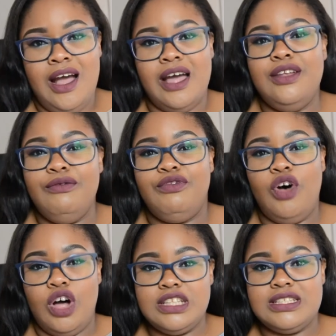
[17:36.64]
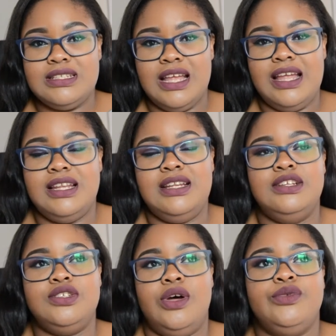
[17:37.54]
an advanced
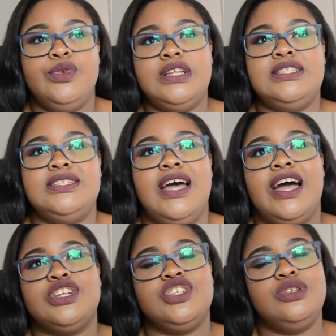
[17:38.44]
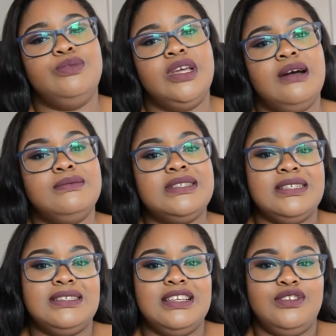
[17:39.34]
editing software to actually become
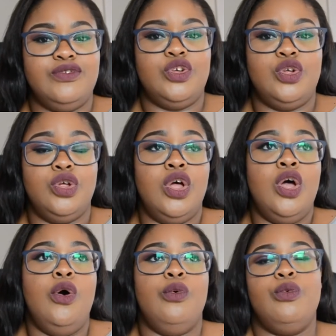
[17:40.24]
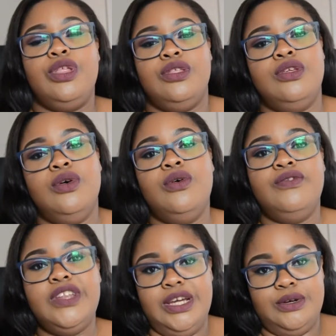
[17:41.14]
successful with your
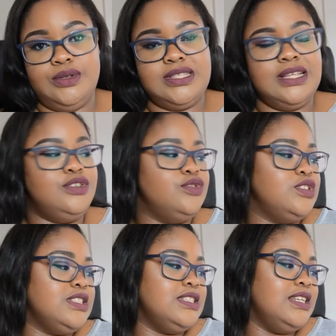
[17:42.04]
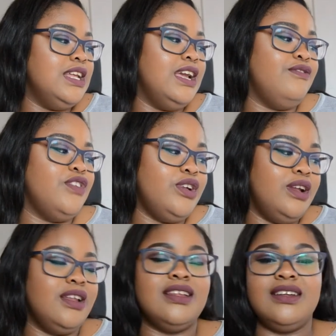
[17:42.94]
videos. You just need a
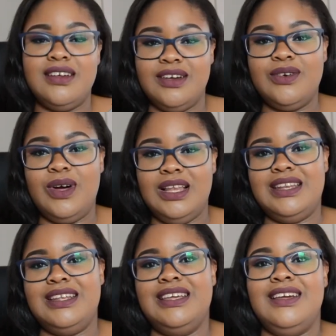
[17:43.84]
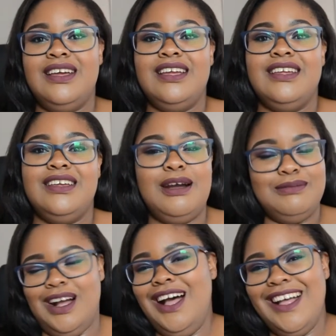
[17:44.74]
very good quality
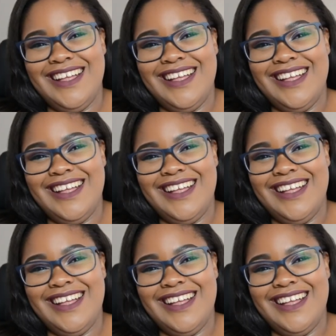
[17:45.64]
camera.